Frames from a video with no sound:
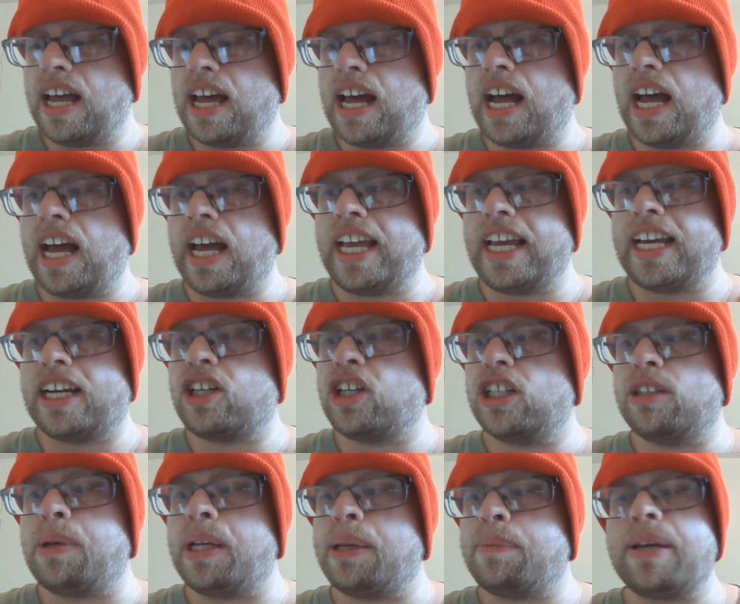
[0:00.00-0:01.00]
It
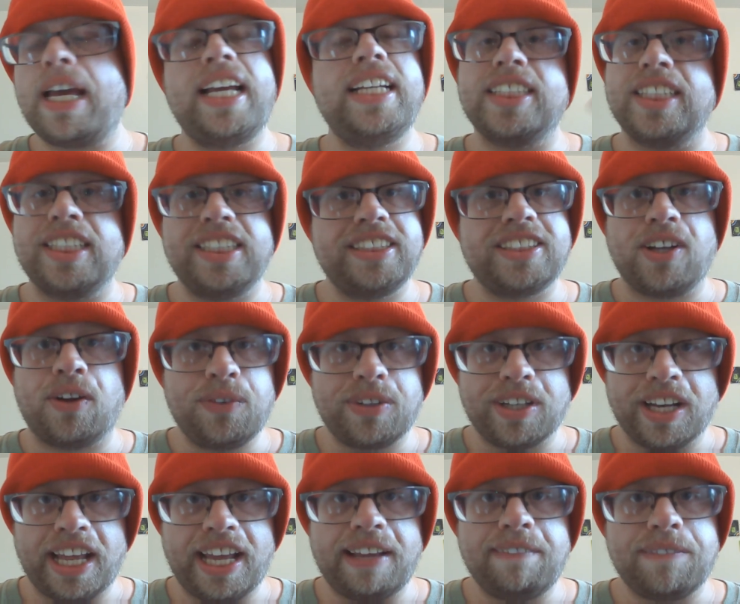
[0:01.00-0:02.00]
could be Paisley's own
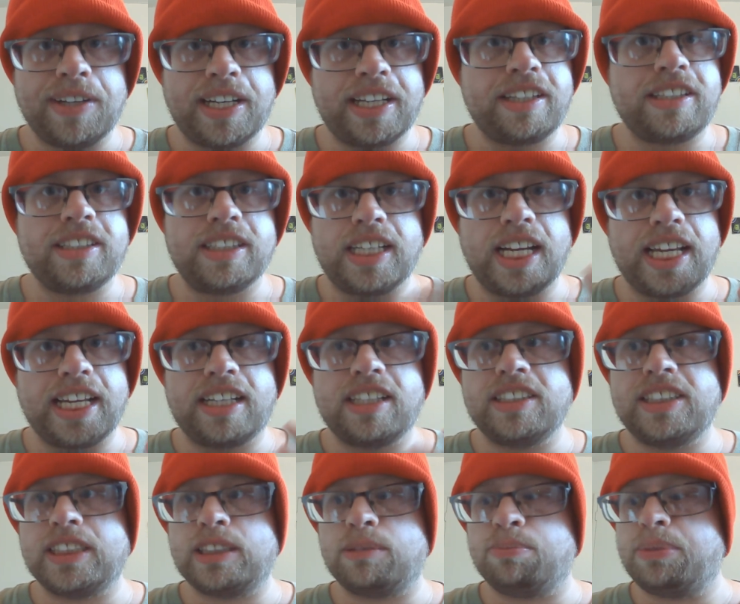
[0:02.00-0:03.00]
life, but it
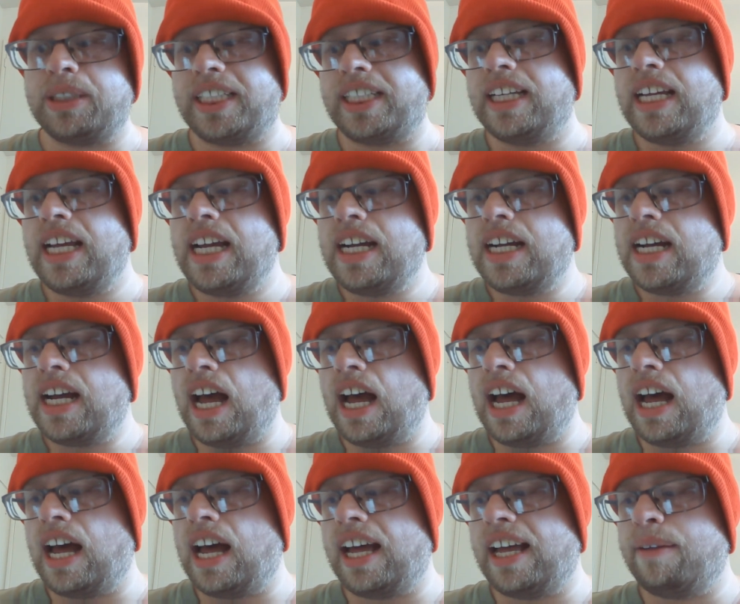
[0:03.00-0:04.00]
could just be
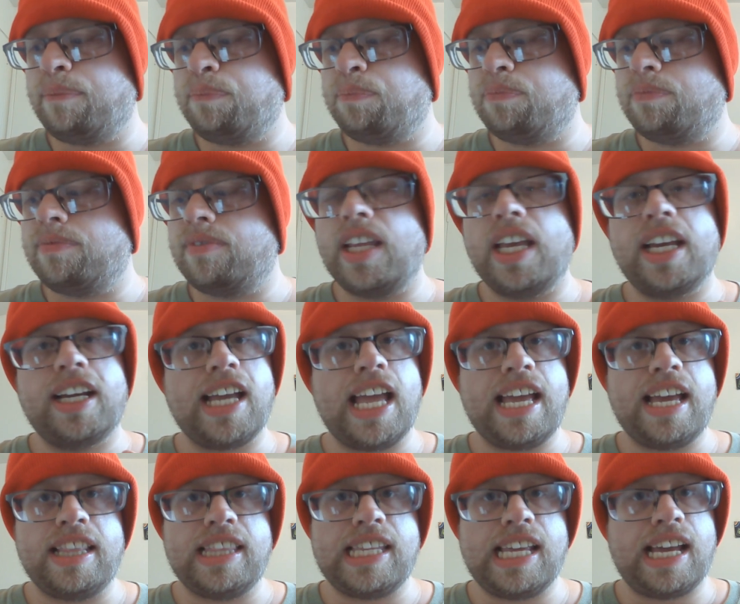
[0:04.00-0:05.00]

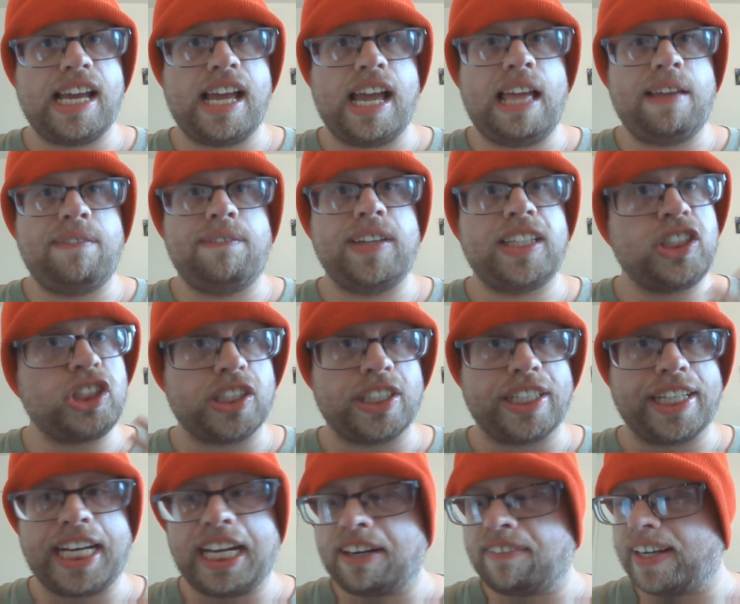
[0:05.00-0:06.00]
a
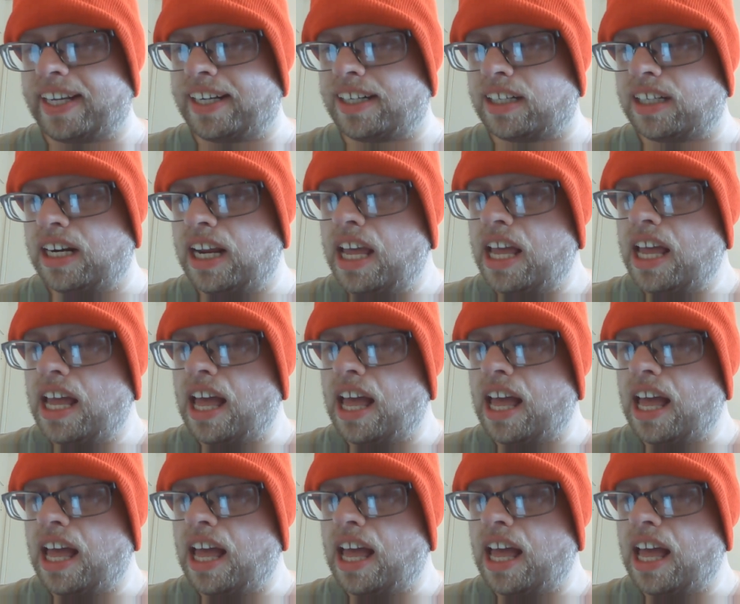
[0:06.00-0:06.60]
fictional narrator.